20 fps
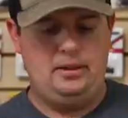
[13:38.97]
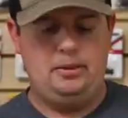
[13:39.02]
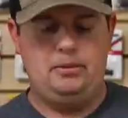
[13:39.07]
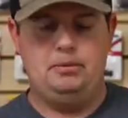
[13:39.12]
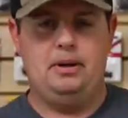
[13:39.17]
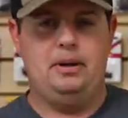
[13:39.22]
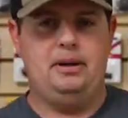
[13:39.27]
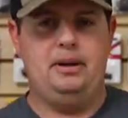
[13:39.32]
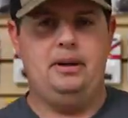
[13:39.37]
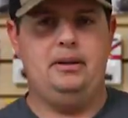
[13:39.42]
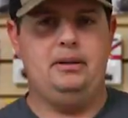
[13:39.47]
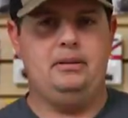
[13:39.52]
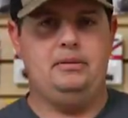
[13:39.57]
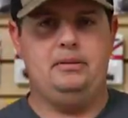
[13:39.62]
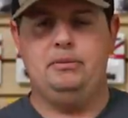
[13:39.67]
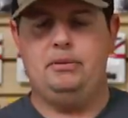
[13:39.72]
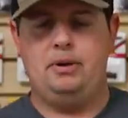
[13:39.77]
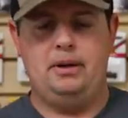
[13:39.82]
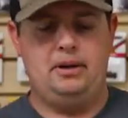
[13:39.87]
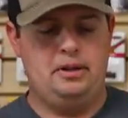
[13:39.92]
you'd run
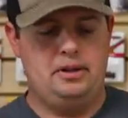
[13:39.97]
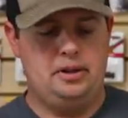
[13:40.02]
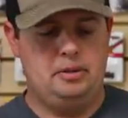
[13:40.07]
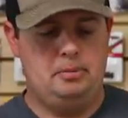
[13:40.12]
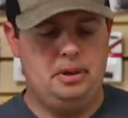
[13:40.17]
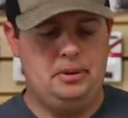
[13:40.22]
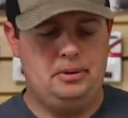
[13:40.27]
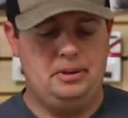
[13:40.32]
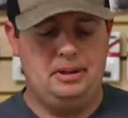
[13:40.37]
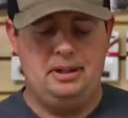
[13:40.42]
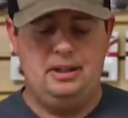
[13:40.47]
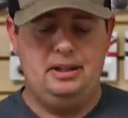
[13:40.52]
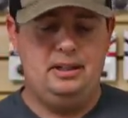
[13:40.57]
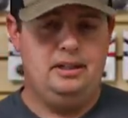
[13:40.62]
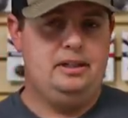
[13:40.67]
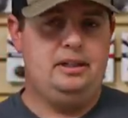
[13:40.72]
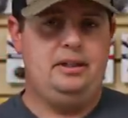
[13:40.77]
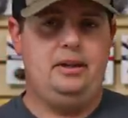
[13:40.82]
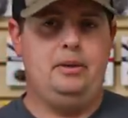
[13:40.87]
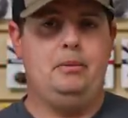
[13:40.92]
on your boat,
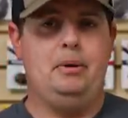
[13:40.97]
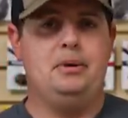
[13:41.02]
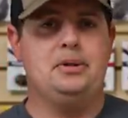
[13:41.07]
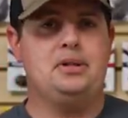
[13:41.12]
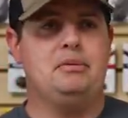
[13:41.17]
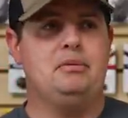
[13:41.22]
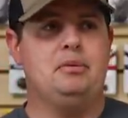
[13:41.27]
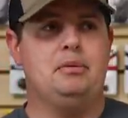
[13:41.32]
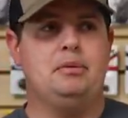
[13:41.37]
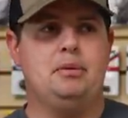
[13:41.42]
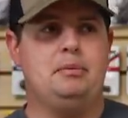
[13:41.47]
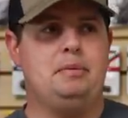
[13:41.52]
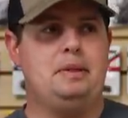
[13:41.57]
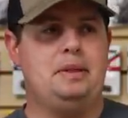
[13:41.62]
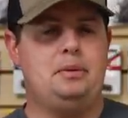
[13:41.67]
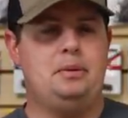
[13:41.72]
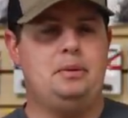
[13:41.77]
you know, most of them are gonna be